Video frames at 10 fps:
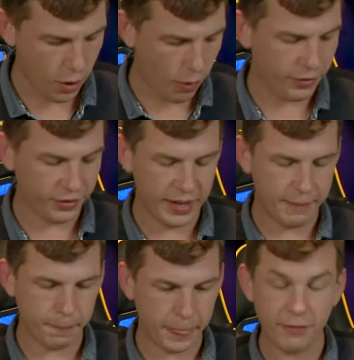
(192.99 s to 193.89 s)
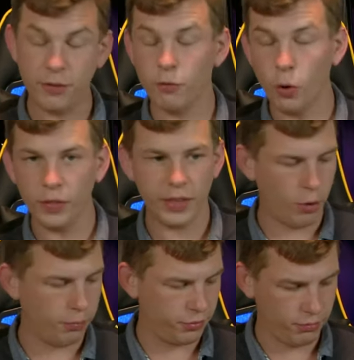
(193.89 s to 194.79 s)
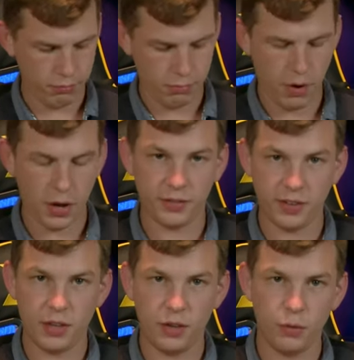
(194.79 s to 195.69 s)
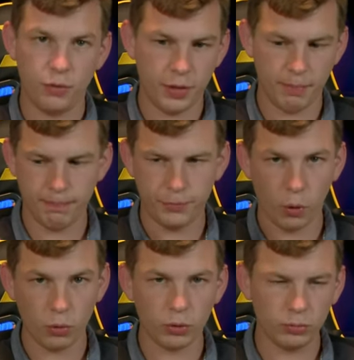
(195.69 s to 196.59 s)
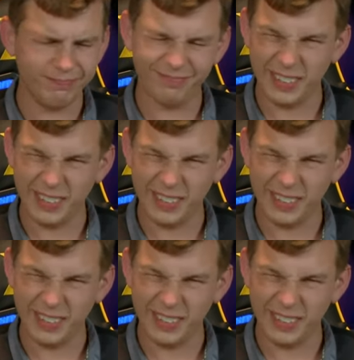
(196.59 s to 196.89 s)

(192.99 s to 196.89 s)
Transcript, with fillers: Obviously, if you've got the option, I'd say use the dongle.